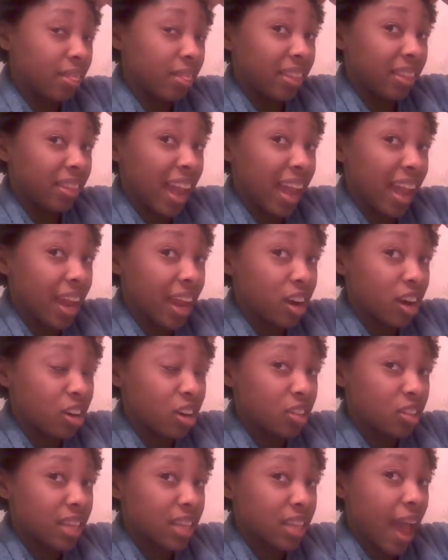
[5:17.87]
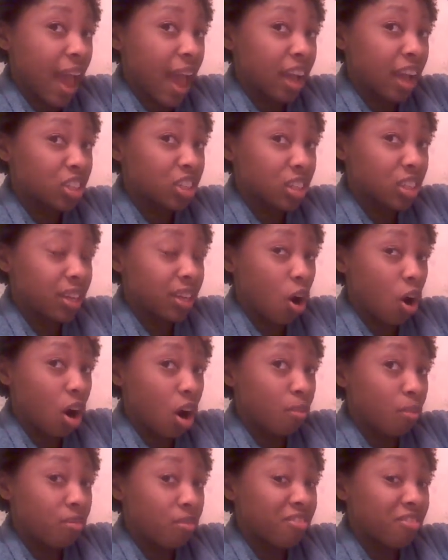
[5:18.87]
The hairs actually
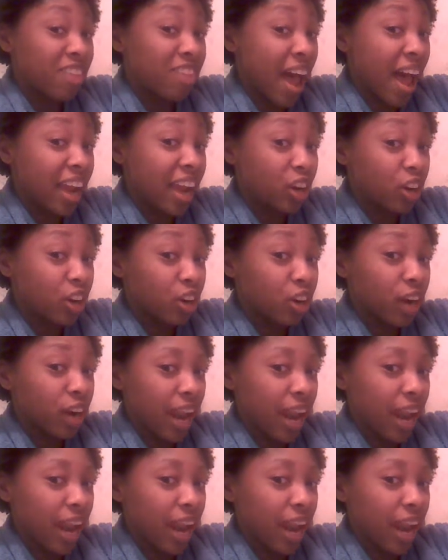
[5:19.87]
are finer